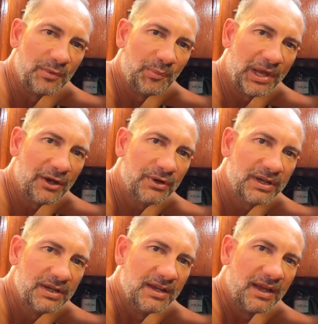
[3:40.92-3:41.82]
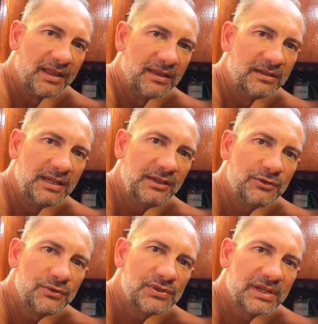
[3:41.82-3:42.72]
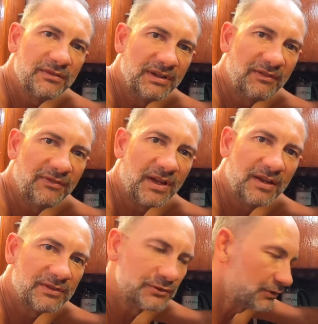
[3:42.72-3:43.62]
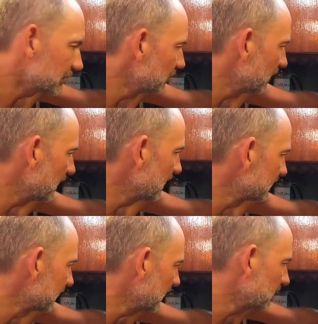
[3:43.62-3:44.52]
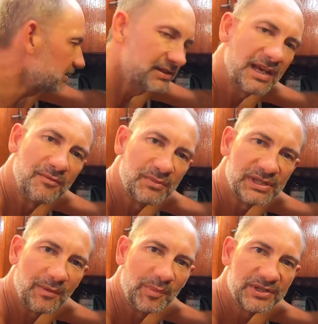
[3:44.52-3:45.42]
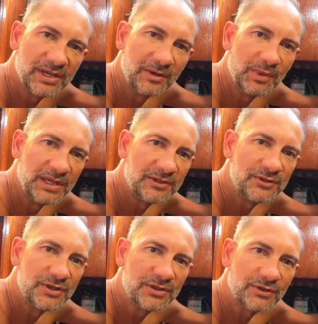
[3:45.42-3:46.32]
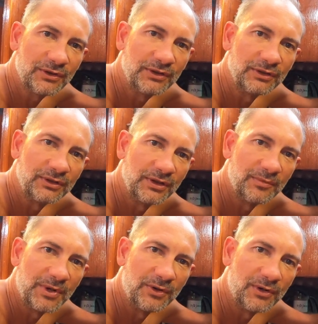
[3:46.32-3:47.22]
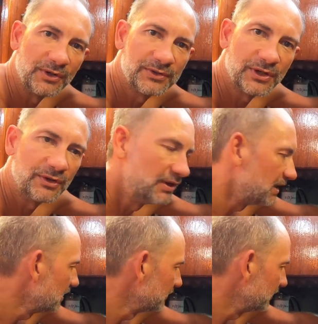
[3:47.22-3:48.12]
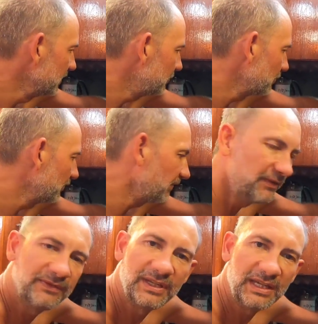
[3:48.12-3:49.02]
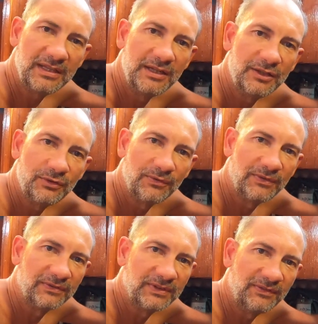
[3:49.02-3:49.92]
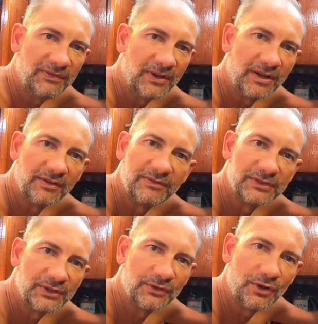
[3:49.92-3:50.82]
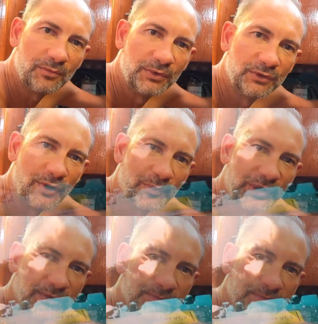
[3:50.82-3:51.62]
power, and the D275 is also the exact same sub-assembly, it's just got the turbo on. So D250, D255 is a carbon copy.